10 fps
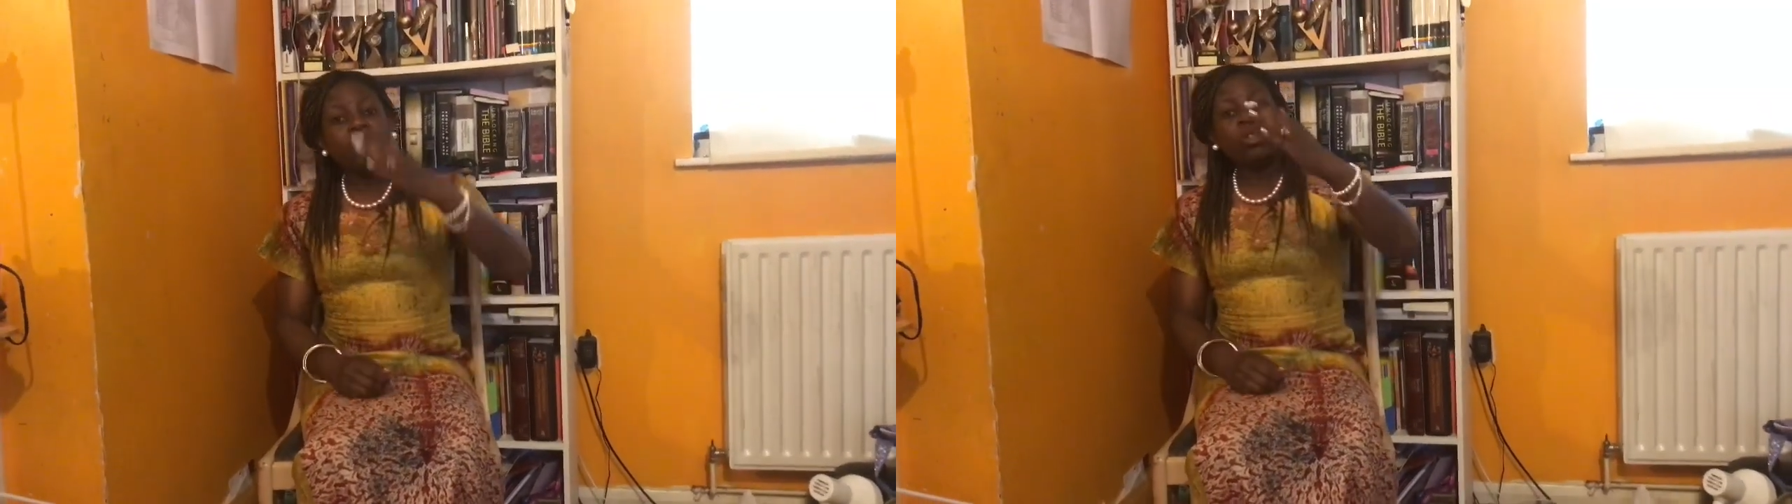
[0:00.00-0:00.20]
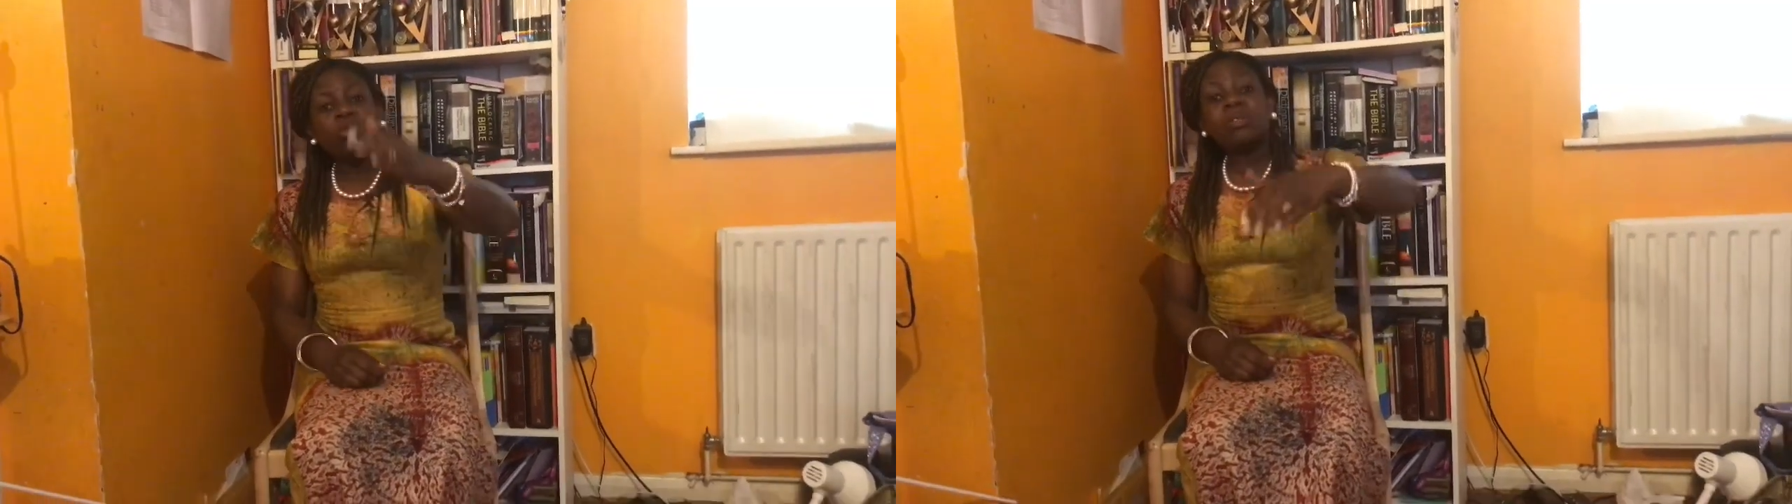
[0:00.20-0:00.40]

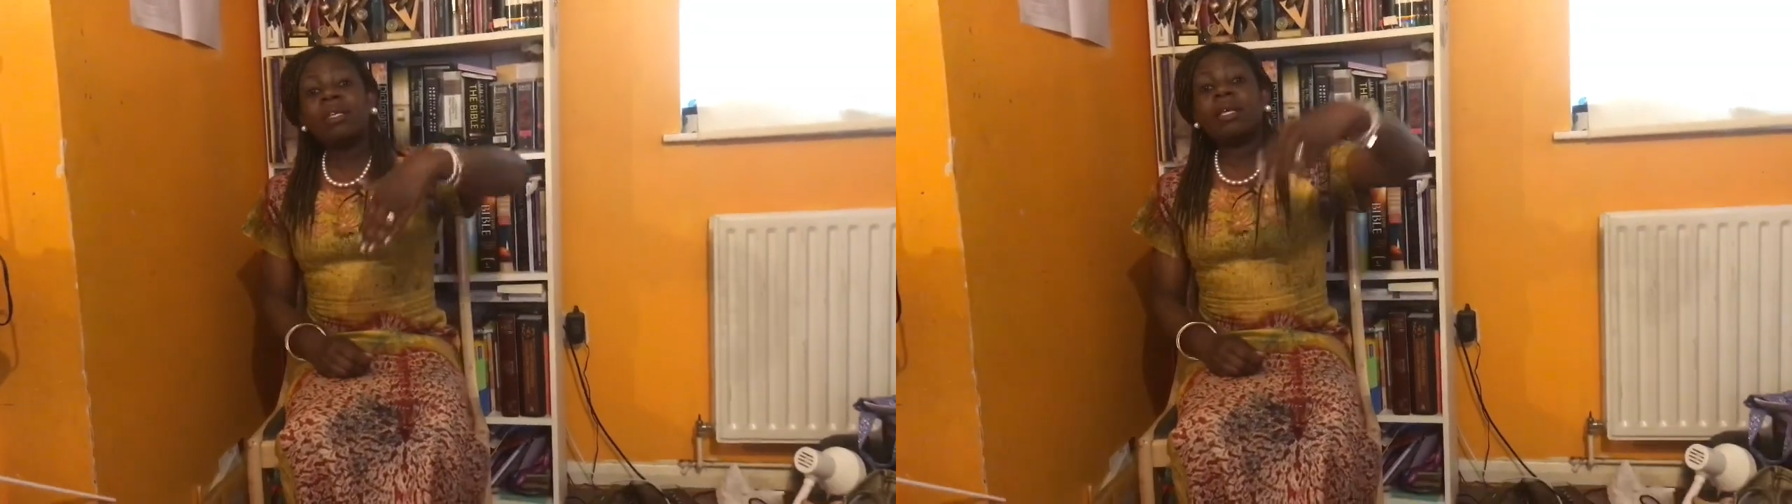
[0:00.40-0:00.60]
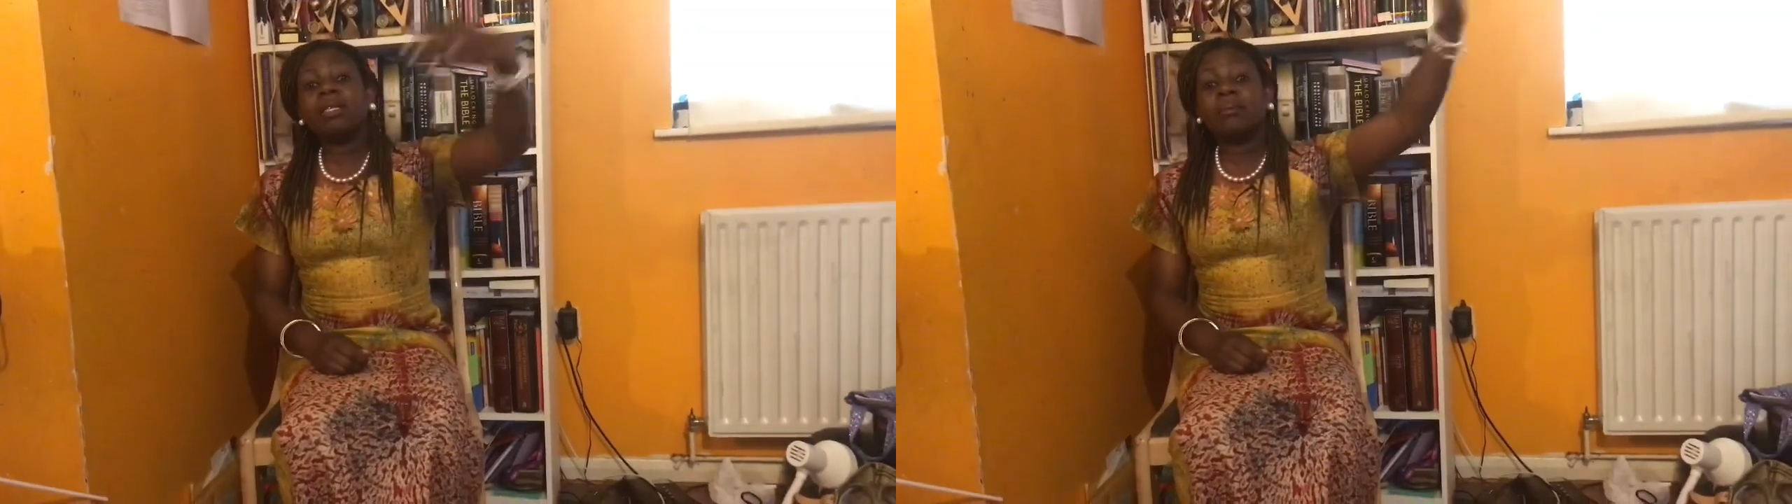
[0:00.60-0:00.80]
you
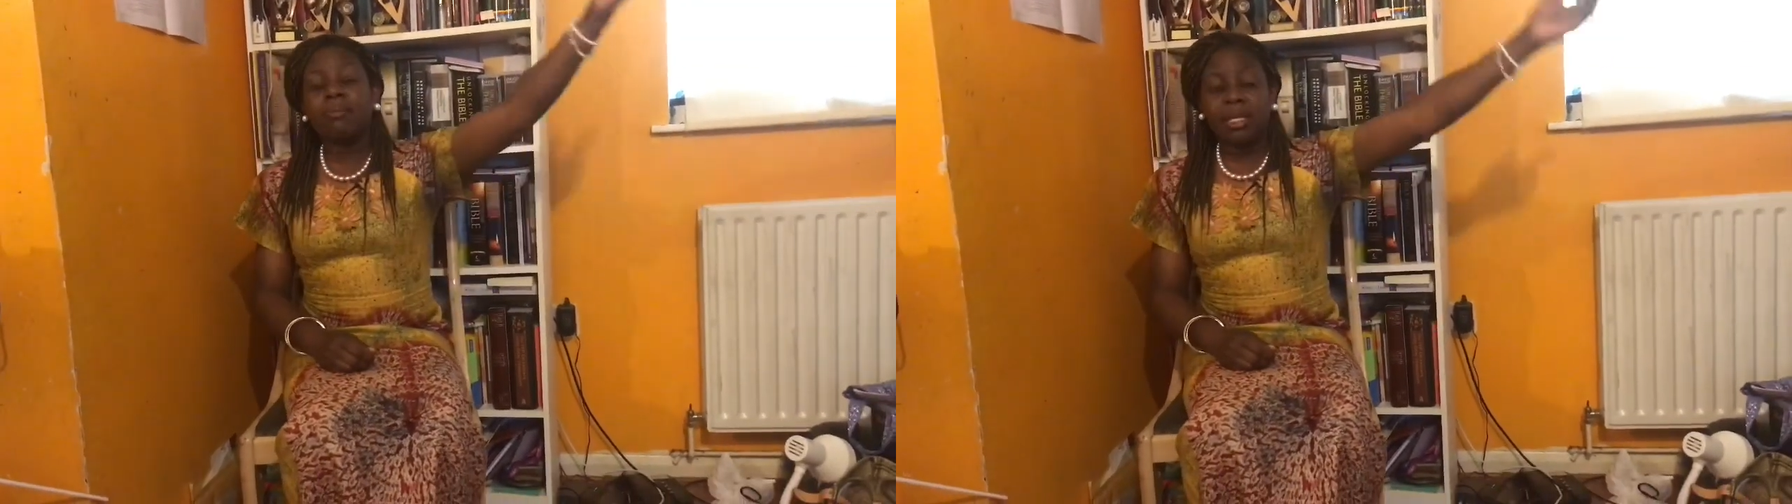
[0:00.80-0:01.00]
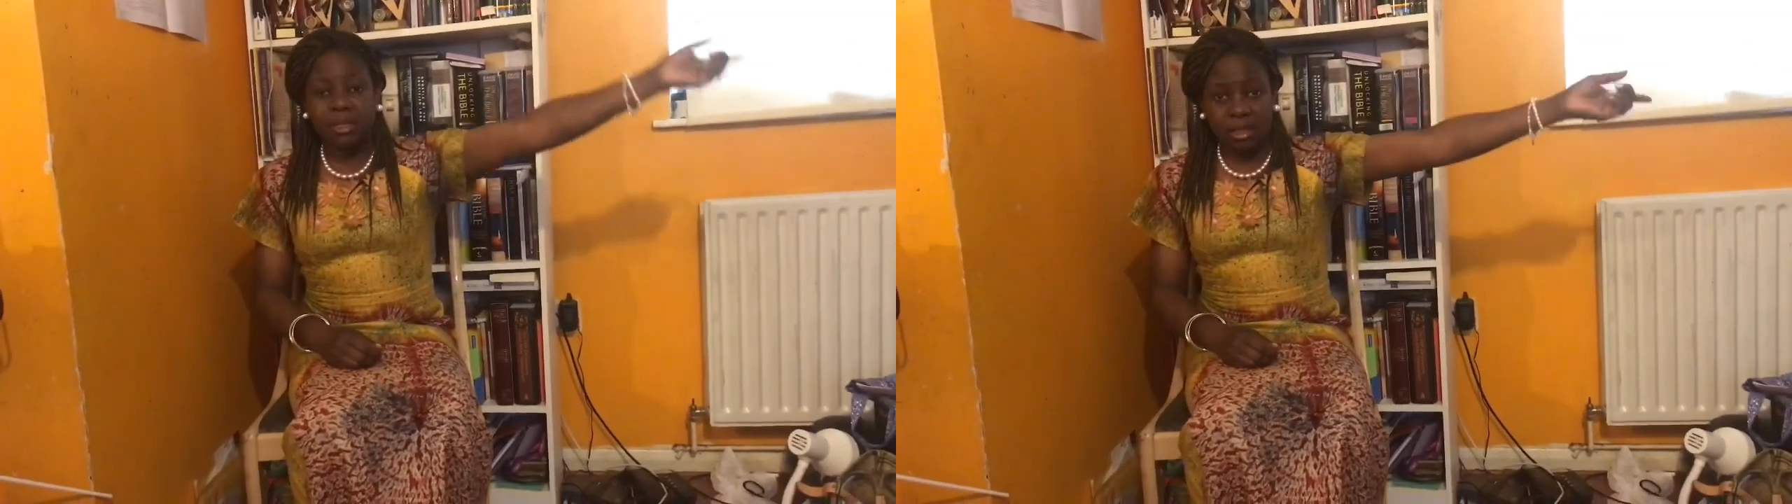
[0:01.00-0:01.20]
send a
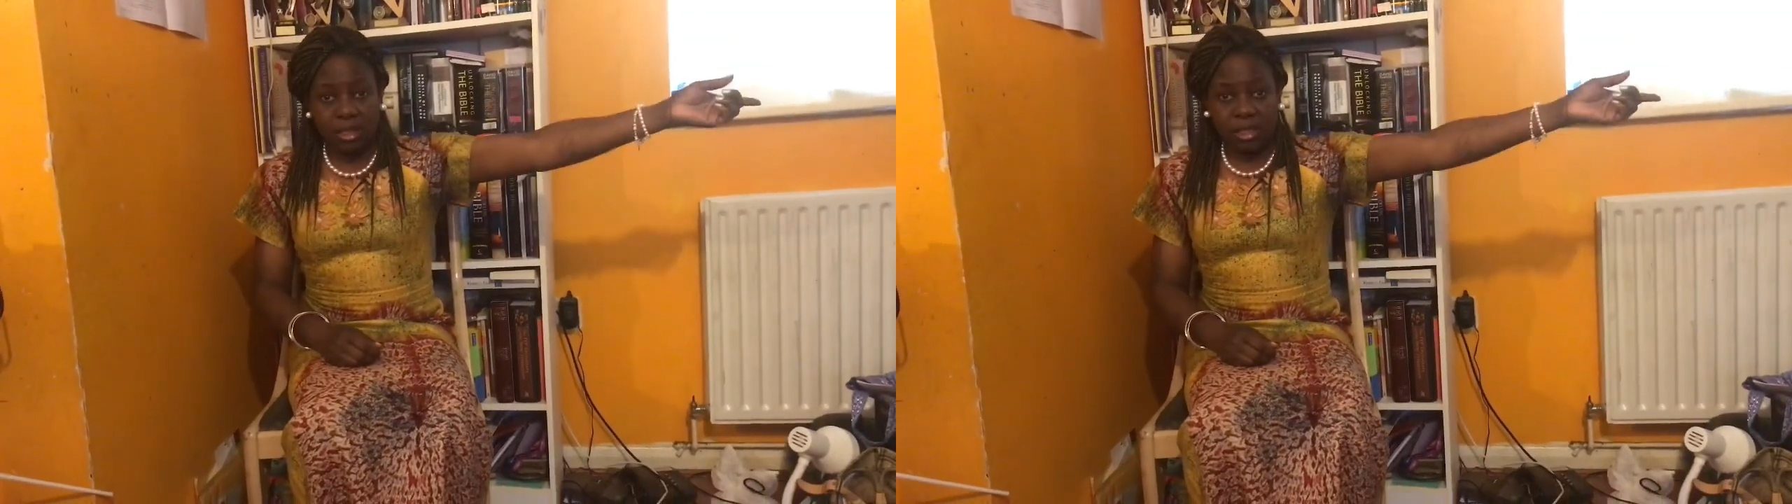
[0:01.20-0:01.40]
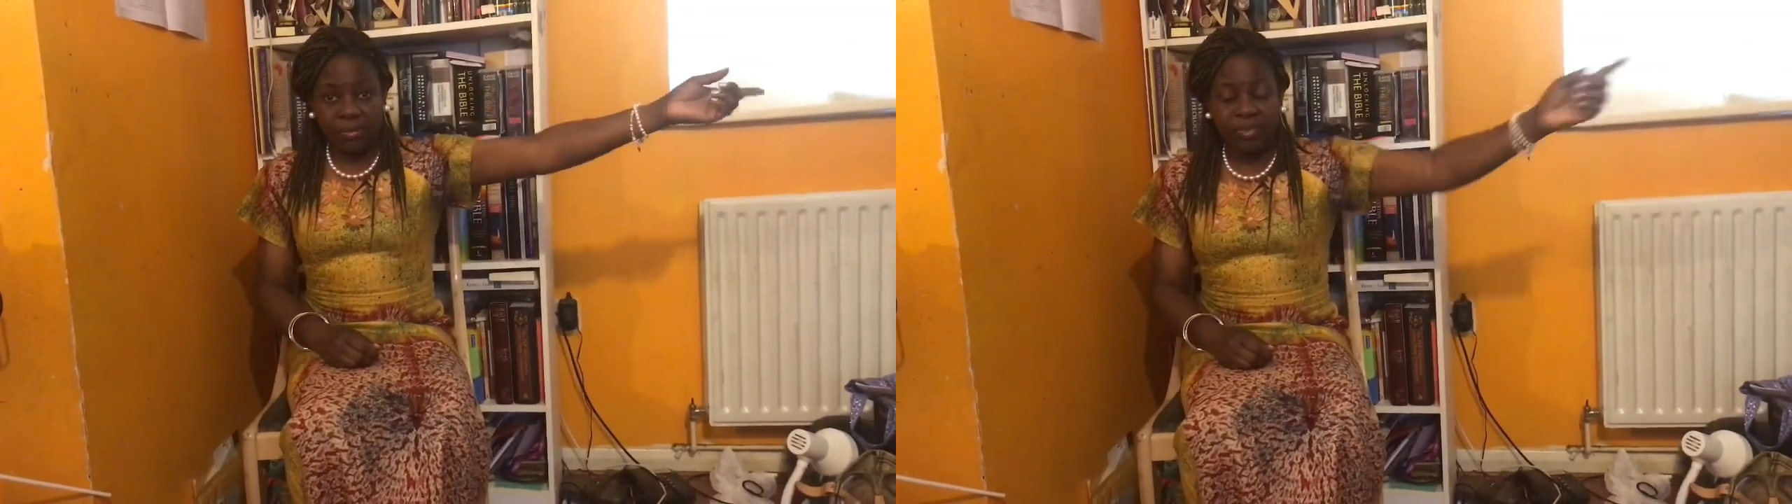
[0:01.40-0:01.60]
message,